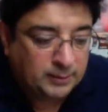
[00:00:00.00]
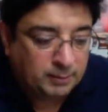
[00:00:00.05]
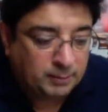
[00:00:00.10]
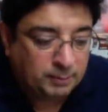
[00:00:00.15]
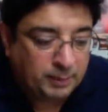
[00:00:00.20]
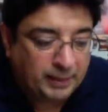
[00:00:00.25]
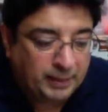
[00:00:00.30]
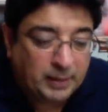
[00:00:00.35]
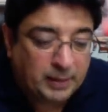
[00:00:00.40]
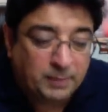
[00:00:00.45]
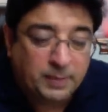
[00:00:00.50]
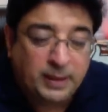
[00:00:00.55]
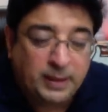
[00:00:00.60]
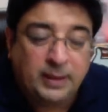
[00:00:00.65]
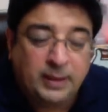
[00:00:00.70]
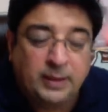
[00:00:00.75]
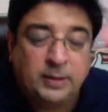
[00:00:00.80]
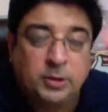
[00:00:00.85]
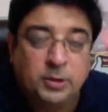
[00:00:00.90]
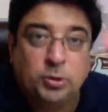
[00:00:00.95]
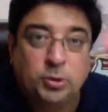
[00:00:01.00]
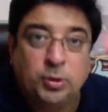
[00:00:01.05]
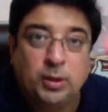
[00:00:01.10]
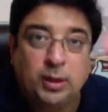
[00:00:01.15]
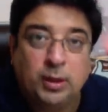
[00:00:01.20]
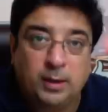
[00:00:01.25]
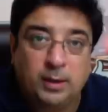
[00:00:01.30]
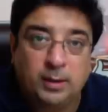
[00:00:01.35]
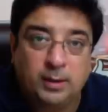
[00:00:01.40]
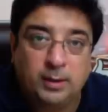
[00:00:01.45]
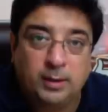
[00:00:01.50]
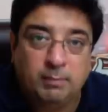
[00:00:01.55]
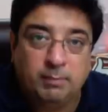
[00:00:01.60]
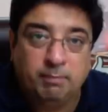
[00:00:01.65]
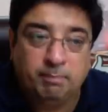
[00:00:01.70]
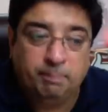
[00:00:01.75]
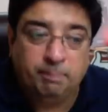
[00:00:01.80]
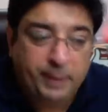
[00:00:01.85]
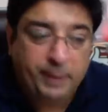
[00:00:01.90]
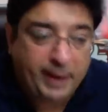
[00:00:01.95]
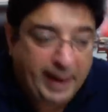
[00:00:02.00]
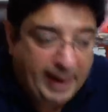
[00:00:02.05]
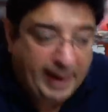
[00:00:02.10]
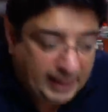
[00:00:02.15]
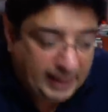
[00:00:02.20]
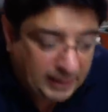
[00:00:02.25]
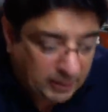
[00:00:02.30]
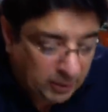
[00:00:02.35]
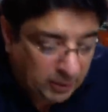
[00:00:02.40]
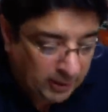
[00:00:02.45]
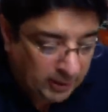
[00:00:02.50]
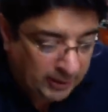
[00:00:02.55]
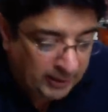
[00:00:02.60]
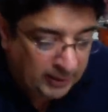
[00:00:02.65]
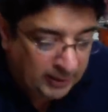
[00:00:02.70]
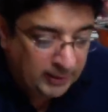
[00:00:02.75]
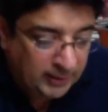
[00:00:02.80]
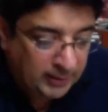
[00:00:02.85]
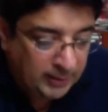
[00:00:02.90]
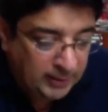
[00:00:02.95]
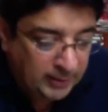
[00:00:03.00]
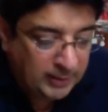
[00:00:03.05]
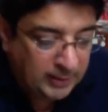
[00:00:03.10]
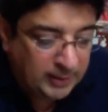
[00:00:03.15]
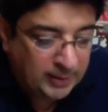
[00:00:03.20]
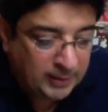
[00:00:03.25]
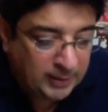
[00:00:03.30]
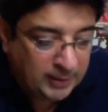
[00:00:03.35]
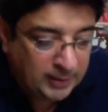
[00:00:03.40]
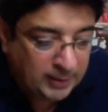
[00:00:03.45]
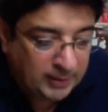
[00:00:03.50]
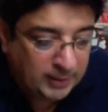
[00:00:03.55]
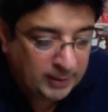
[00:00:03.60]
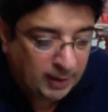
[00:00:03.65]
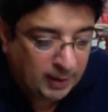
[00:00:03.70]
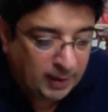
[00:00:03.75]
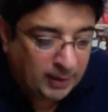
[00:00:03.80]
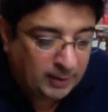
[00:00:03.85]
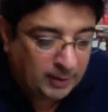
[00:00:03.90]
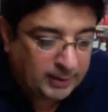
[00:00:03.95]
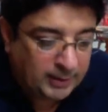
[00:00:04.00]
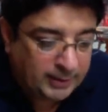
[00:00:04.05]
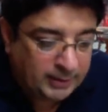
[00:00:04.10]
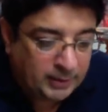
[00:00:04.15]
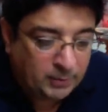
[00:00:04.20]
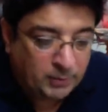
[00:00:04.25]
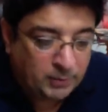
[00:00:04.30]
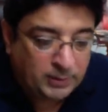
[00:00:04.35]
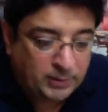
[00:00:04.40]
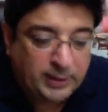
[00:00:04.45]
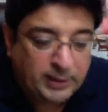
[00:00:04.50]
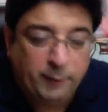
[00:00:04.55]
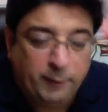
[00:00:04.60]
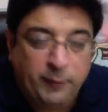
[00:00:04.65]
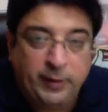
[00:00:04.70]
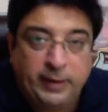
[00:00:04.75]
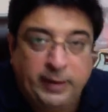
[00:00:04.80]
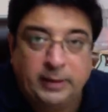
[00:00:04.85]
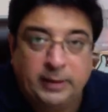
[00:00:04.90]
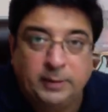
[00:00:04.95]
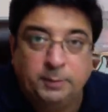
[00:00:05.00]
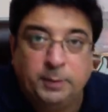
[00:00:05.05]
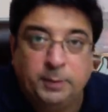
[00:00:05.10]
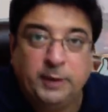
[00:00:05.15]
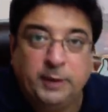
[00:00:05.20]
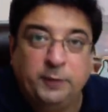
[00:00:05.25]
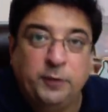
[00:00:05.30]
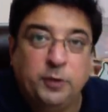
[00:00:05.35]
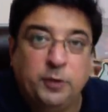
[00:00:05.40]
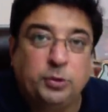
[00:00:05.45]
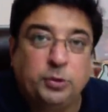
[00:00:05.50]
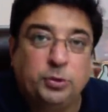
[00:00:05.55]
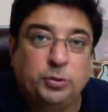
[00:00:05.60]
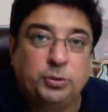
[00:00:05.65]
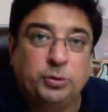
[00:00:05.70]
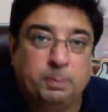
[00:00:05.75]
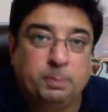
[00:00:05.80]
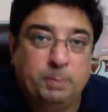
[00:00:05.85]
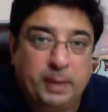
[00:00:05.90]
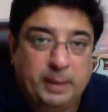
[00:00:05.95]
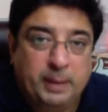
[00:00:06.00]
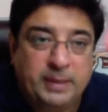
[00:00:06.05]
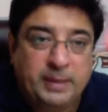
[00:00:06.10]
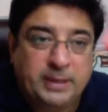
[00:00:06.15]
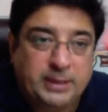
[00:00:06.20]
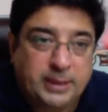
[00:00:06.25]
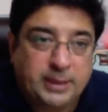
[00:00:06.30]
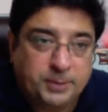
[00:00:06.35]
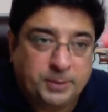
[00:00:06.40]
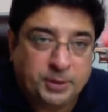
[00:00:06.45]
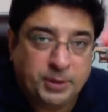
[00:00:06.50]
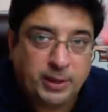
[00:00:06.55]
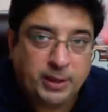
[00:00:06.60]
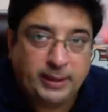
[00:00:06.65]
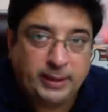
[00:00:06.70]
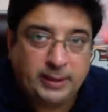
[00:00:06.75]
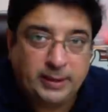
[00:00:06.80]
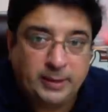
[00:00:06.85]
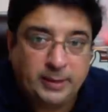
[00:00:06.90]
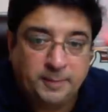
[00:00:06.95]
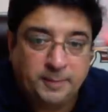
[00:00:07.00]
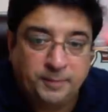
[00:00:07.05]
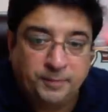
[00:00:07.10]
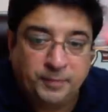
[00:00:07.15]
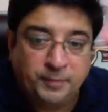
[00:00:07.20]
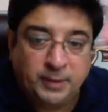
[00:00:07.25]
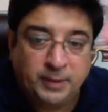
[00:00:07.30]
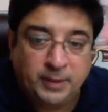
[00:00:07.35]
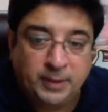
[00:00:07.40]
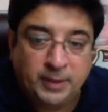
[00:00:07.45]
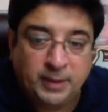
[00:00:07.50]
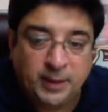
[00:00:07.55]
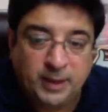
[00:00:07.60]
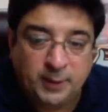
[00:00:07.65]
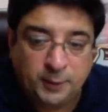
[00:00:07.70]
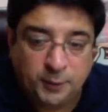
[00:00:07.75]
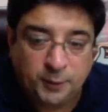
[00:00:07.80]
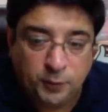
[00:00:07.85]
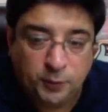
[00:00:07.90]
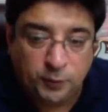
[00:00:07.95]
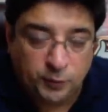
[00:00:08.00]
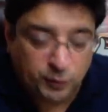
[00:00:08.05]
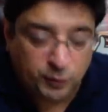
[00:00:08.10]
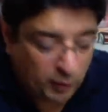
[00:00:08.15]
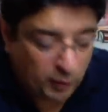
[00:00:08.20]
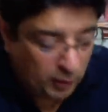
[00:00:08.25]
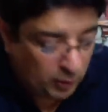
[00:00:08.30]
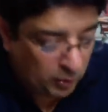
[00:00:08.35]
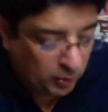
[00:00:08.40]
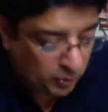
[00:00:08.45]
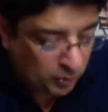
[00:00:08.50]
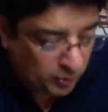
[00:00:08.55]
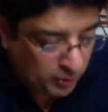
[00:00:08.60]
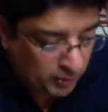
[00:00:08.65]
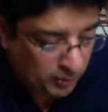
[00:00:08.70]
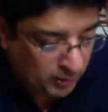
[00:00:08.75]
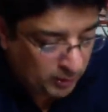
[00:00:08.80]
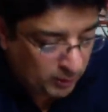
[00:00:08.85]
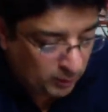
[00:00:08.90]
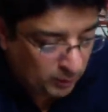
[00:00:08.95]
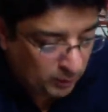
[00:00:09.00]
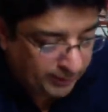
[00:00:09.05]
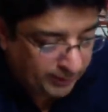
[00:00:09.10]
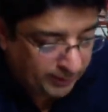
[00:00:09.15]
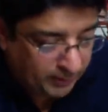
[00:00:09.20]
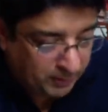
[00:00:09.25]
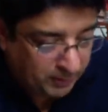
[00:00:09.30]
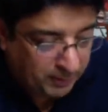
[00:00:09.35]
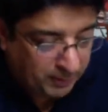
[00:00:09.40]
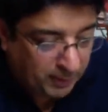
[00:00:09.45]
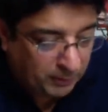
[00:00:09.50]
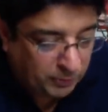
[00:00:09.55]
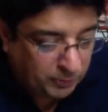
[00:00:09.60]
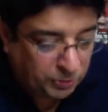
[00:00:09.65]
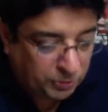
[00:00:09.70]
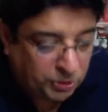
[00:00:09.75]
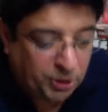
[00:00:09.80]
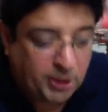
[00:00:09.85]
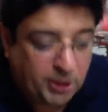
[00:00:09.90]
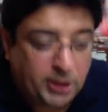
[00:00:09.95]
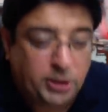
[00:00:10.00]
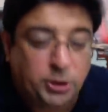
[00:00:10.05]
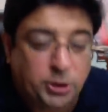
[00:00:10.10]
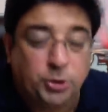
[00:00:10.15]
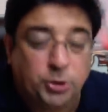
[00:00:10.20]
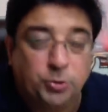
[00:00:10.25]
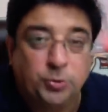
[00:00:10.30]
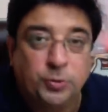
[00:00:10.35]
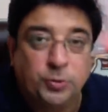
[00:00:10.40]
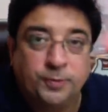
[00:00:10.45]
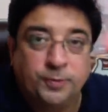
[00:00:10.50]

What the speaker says: becoming your brand loyal are a little difficult. But if you do the baby steps right, if you follow what I'm about to teach you,